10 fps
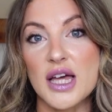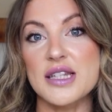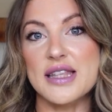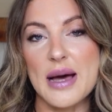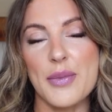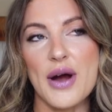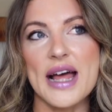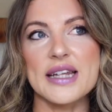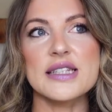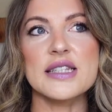under that
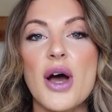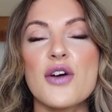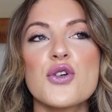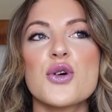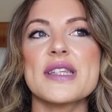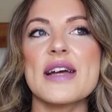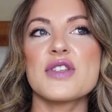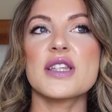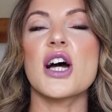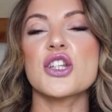brand. But of course,
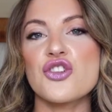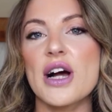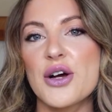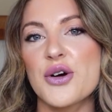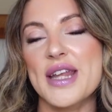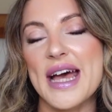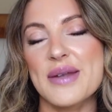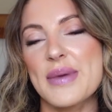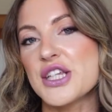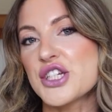everything that I try on
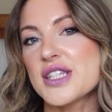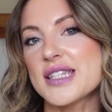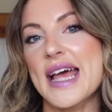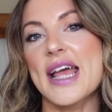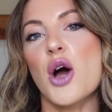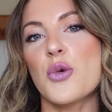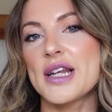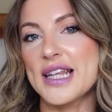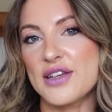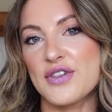and mention today, I will
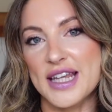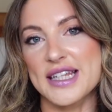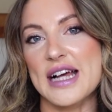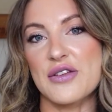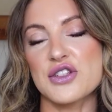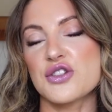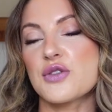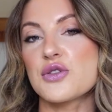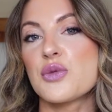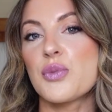leave linked down in the
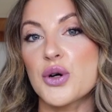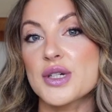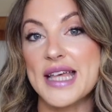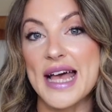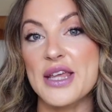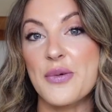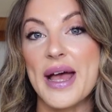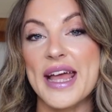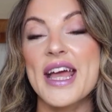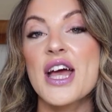description box
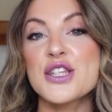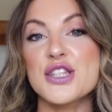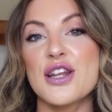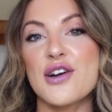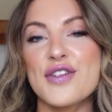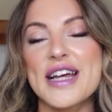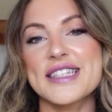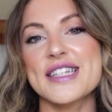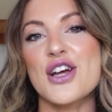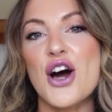anyway. So Luvlette
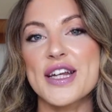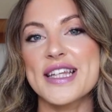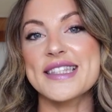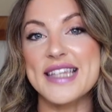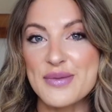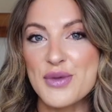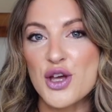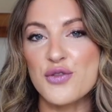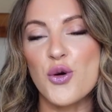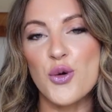did kindly send me
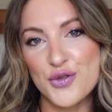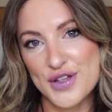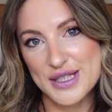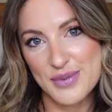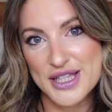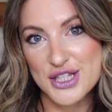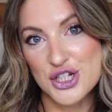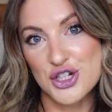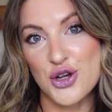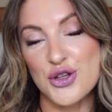over all of these bits to
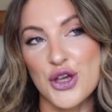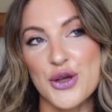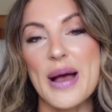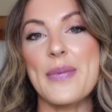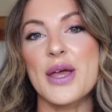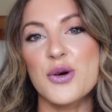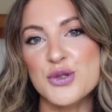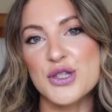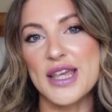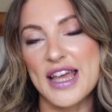show you, and they
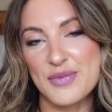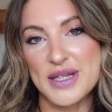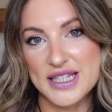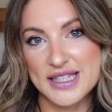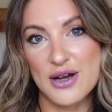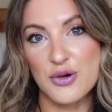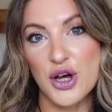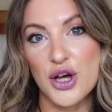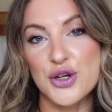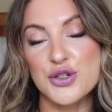also gave me a discount
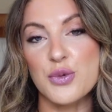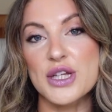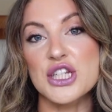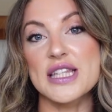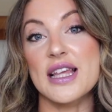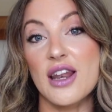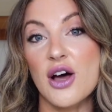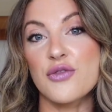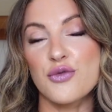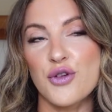code, which is
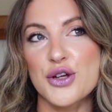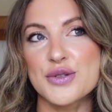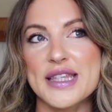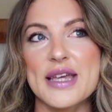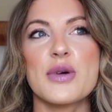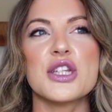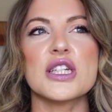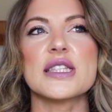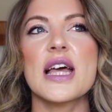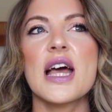Love Rosie, which
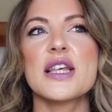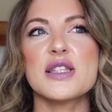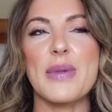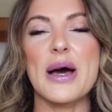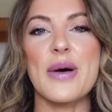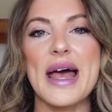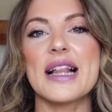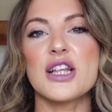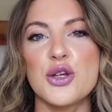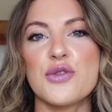is spelled
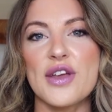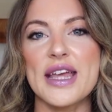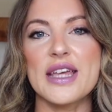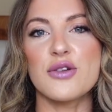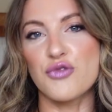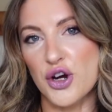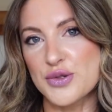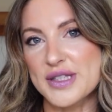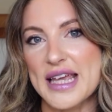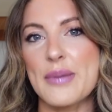L-U-V
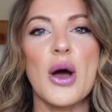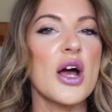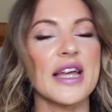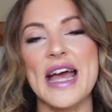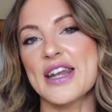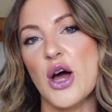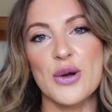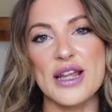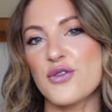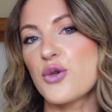Rosie. But again, I'll
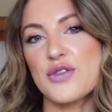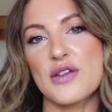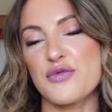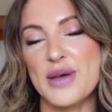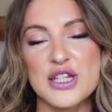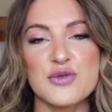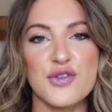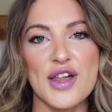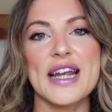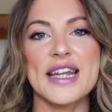leave all of the information for
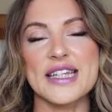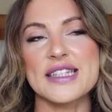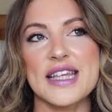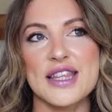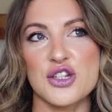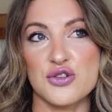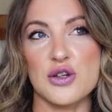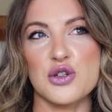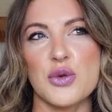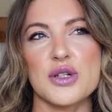that linked in the
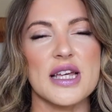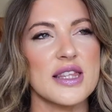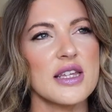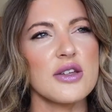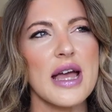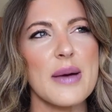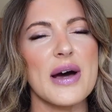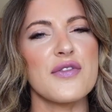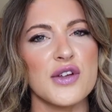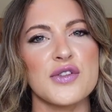description box. I think you get
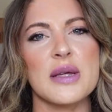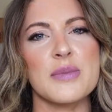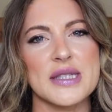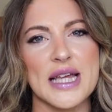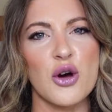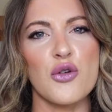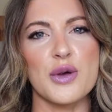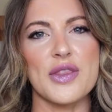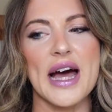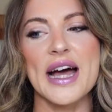about 15% off
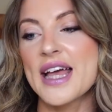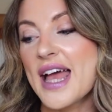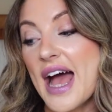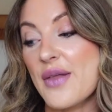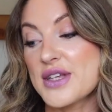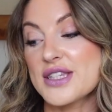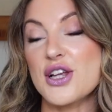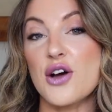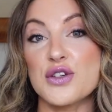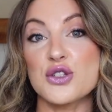with that, and this
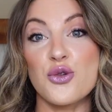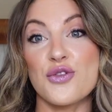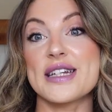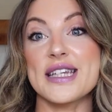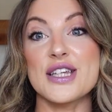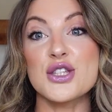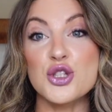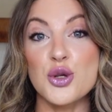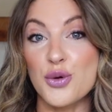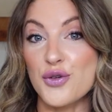stuff is already
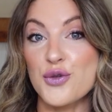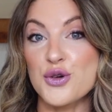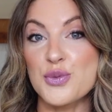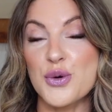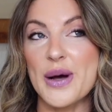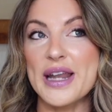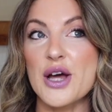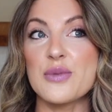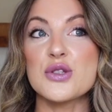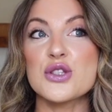super affordable, and
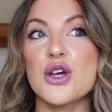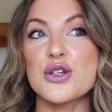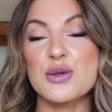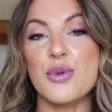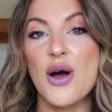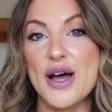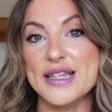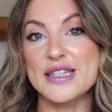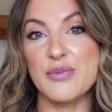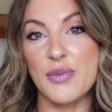I'm so
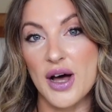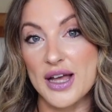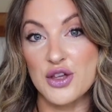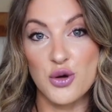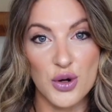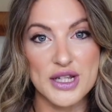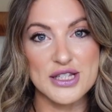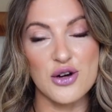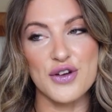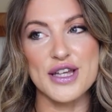surprised by the
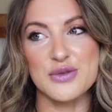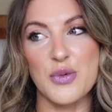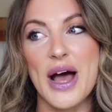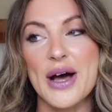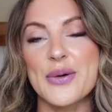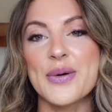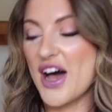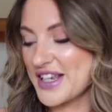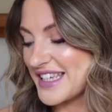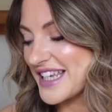quality of it as well.
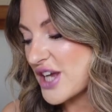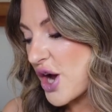I did